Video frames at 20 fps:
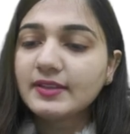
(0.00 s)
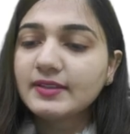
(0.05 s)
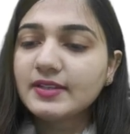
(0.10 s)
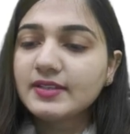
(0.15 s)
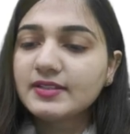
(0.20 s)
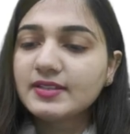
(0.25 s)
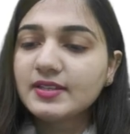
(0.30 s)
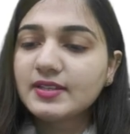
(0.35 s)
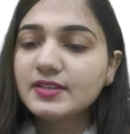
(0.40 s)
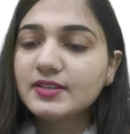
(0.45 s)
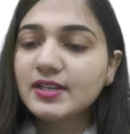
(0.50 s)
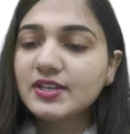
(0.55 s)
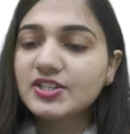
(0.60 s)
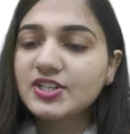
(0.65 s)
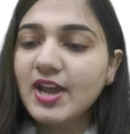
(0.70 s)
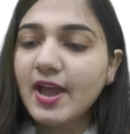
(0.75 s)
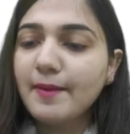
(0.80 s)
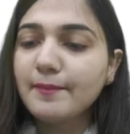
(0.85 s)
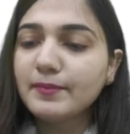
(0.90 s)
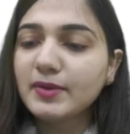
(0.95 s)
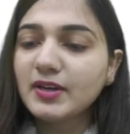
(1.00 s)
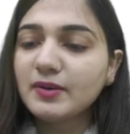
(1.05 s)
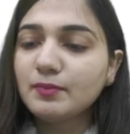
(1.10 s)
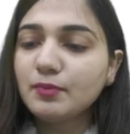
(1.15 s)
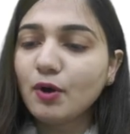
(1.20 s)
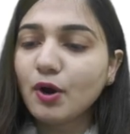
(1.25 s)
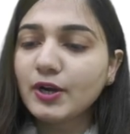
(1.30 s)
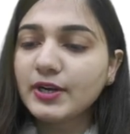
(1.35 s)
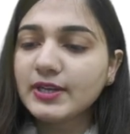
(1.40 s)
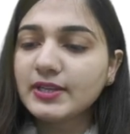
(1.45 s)
This is the chamber
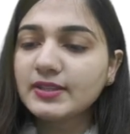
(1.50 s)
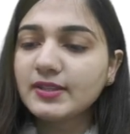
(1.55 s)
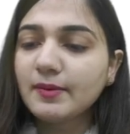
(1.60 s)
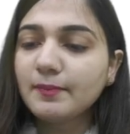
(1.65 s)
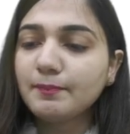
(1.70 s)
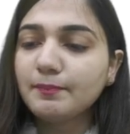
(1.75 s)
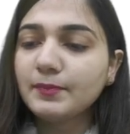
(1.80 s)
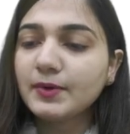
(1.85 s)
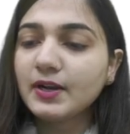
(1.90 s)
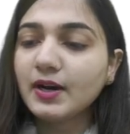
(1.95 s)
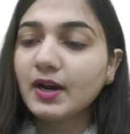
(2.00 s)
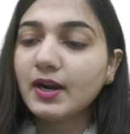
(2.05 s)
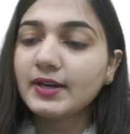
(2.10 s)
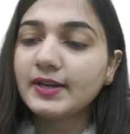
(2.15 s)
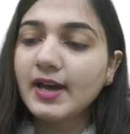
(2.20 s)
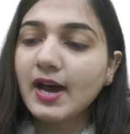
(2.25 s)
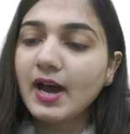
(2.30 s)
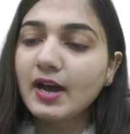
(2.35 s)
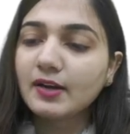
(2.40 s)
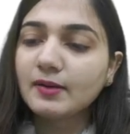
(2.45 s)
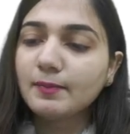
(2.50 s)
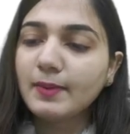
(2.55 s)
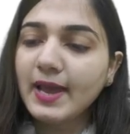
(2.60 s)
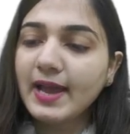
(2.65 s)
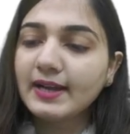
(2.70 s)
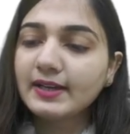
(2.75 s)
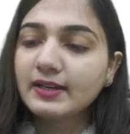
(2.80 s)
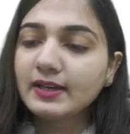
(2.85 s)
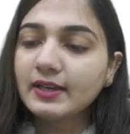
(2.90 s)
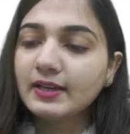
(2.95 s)
body in the dark
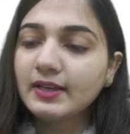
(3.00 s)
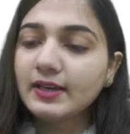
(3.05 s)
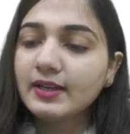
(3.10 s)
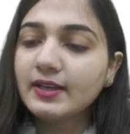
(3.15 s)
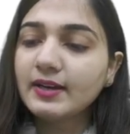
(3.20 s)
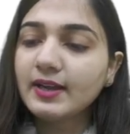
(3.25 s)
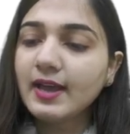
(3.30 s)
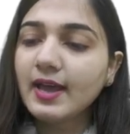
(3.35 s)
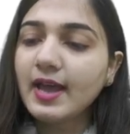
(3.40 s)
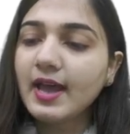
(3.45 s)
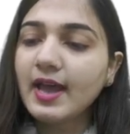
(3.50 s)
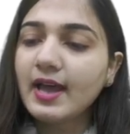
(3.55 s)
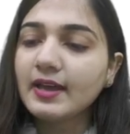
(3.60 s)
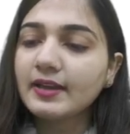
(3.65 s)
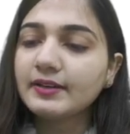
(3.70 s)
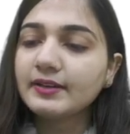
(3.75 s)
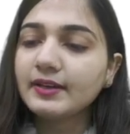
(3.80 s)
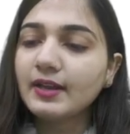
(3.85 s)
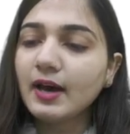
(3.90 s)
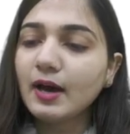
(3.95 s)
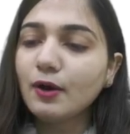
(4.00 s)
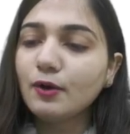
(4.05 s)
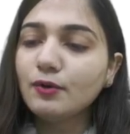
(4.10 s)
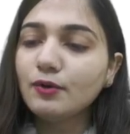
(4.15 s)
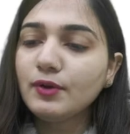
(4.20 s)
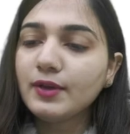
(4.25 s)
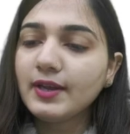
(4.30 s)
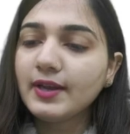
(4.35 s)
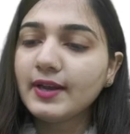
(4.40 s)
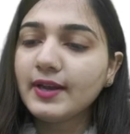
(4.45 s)
black color, and
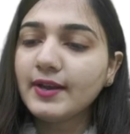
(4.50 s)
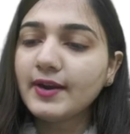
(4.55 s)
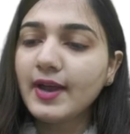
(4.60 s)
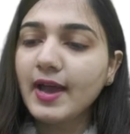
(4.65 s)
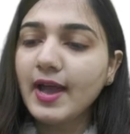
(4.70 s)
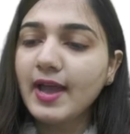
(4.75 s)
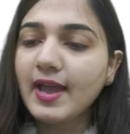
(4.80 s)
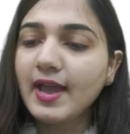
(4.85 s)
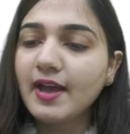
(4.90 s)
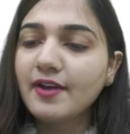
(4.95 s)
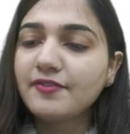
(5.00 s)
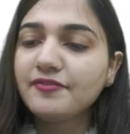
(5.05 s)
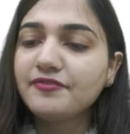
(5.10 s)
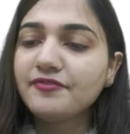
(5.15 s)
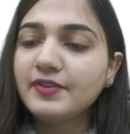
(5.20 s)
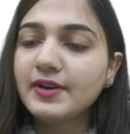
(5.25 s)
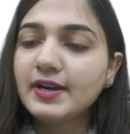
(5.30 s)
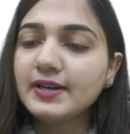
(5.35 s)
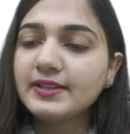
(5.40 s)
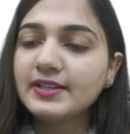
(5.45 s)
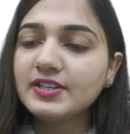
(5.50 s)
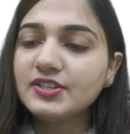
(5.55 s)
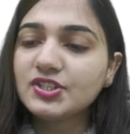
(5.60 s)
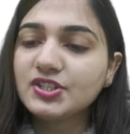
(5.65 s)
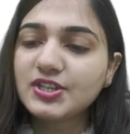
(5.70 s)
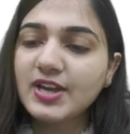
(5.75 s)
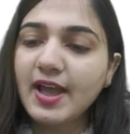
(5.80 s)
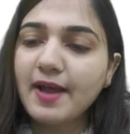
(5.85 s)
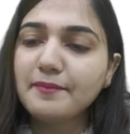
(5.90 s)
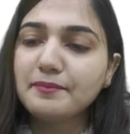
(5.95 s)
now here I have filled
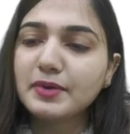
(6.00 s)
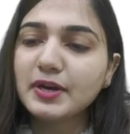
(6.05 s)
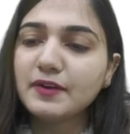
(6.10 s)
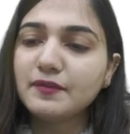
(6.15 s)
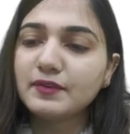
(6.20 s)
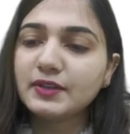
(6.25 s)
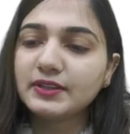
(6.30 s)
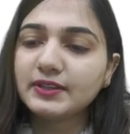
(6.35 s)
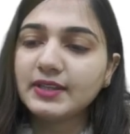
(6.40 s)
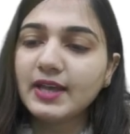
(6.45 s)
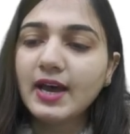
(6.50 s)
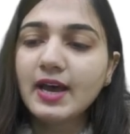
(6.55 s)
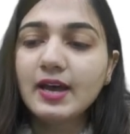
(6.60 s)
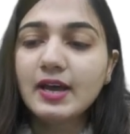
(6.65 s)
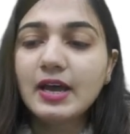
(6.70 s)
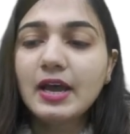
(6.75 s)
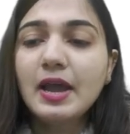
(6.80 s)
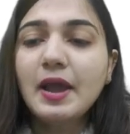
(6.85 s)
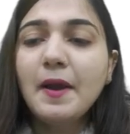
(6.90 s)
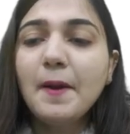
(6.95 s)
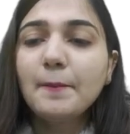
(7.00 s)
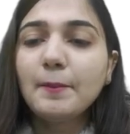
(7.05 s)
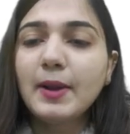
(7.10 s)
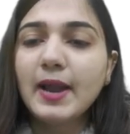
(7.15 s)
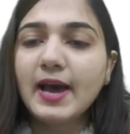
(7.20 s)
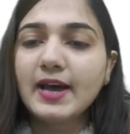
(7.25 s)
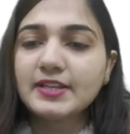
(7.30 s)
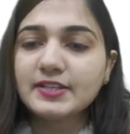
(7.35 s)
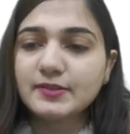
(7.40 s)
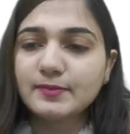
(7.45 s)
this chamber with the
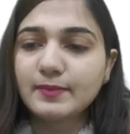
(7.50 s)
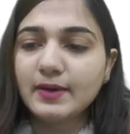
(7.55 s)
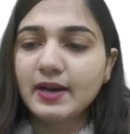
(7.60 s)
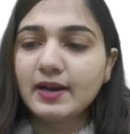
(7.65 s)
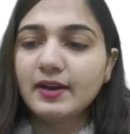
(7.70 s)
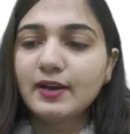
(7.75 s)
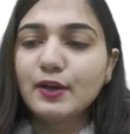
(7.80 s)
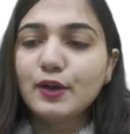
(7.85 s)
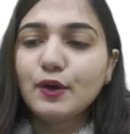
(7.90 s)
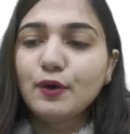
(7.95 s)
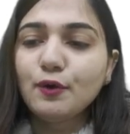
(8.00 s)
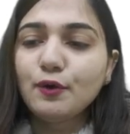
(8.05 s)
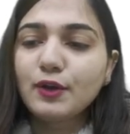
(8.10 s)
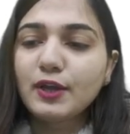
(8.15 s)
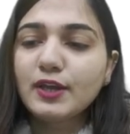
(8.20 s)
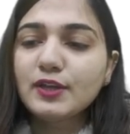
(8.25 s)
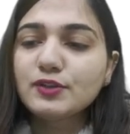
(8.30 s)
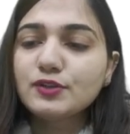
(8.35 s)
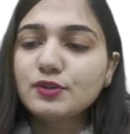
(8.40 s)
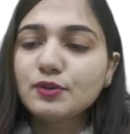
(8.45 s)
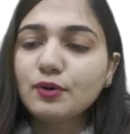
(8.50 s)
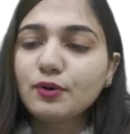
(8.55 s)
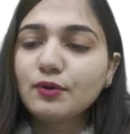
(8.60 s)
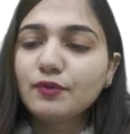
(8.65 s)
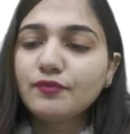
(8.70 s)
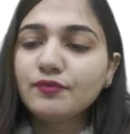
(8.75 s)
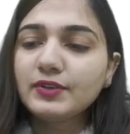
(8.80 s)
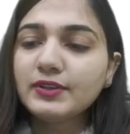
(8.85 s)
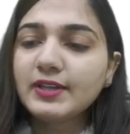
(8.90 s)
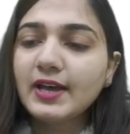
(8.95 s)
plasma. Okay,
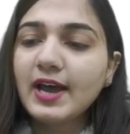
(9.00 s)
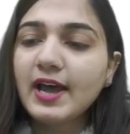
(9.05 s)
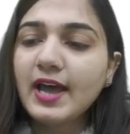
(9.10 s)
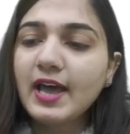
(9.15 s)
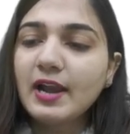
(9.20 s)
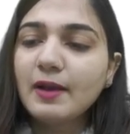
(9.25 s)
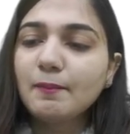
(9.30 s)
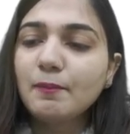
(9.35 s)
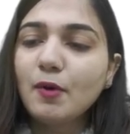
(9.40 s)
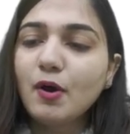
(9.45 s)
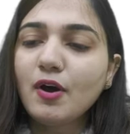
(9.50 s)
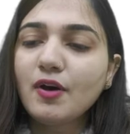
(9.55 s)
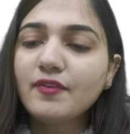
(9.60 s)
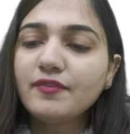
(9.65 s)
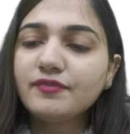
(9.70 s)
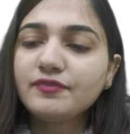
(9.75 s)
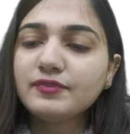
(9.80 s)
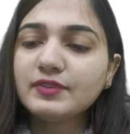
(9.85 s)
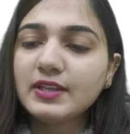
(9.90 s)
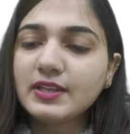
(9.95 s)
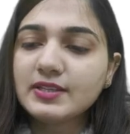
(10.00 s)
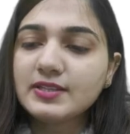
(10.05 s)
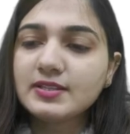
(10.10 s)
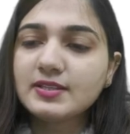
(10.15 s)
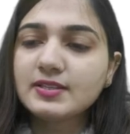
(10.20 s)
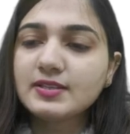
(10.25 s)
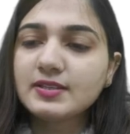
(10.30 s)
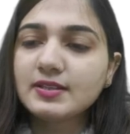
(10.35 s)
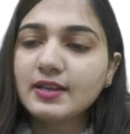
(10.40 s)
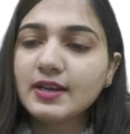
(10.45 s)
so with the help of
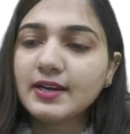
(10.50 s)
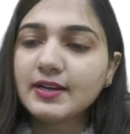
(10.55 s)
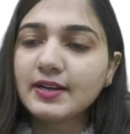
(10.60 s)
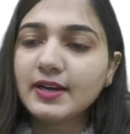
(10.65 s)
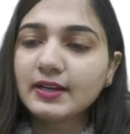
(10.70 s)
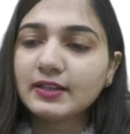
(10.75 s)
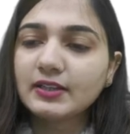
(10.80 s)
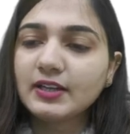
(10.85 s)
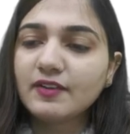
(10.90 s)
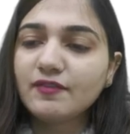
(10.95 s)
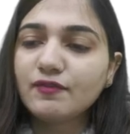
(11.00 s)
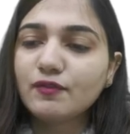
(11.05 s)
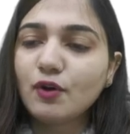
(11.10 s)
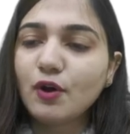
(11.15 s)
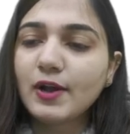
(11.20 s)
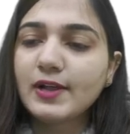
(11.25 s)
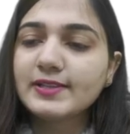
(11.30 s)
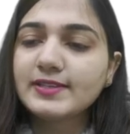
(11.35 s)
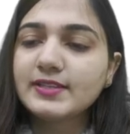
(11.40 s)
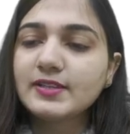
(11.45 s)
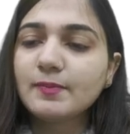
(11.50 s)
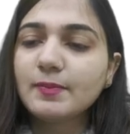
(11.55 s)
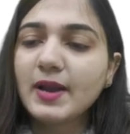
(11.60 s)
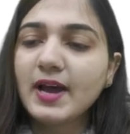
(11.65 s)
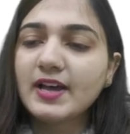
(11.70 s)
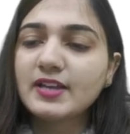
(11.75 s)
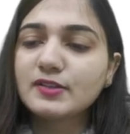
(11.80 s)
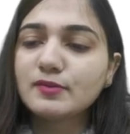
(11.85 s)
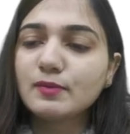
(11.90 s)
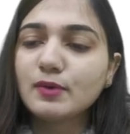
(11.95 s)
this inductive coils in the
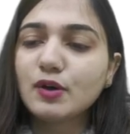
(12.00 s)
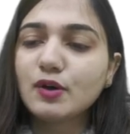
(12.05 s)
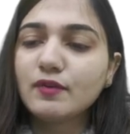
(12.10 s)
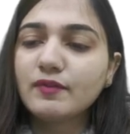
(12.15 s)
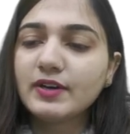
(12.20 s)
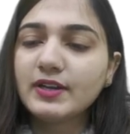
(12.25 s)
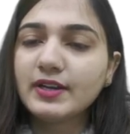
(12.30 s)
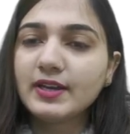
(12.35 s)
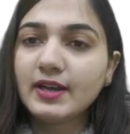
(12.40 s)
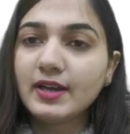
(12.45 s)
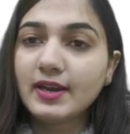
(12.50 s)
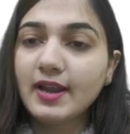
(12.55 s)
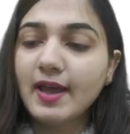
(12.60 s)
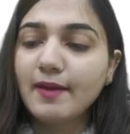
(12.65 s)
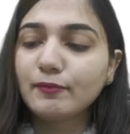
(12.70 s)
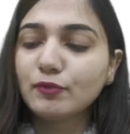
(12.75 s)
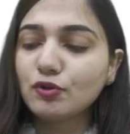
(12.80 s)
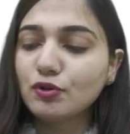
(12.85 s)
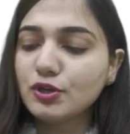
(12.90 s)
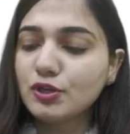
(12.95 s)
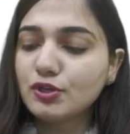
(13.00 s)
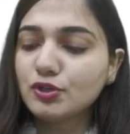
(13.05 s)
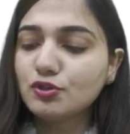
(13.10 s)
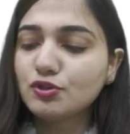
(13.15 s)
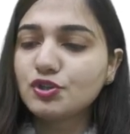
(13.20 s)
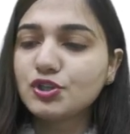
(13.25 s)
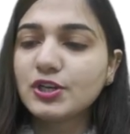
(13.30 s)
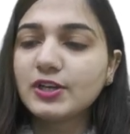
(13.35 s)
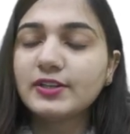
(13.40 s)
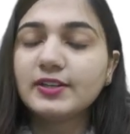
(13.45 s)
plasma over here, I am going
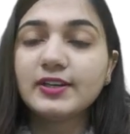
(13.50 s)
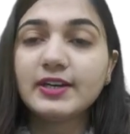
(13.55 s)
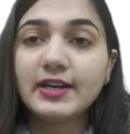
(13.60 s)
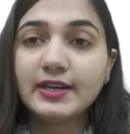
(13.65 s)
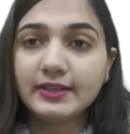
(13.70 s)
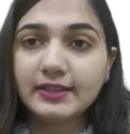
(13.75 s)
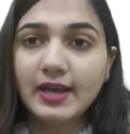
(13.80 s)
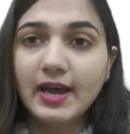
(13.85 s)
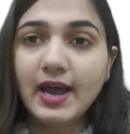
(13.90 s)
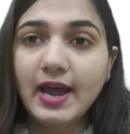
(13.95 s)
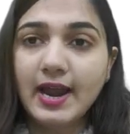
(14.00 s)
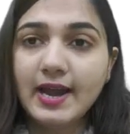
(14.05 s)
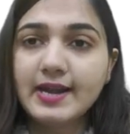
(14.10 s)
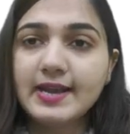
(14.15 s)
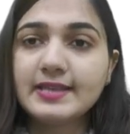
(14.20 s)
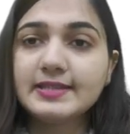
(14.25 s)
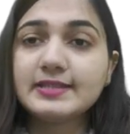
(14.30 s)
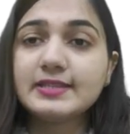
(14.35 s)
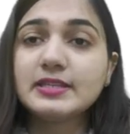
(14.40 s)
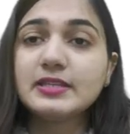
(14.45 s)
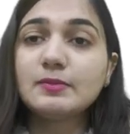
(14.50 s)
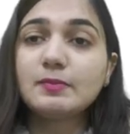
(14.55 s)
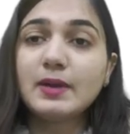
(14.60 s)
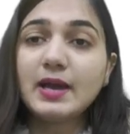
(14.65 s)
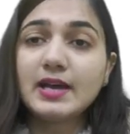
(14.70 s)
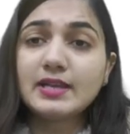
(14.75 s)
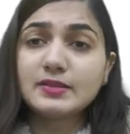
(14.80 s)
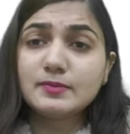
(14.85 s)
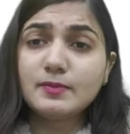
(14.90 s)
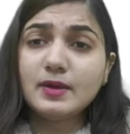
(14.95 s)
to generate the high density
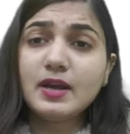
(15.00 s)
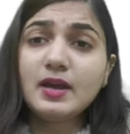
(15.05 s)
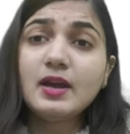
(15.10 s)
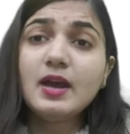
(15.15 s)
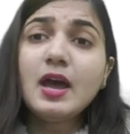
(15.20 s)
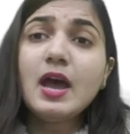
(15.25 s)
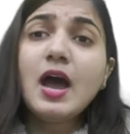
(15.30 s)
plasma.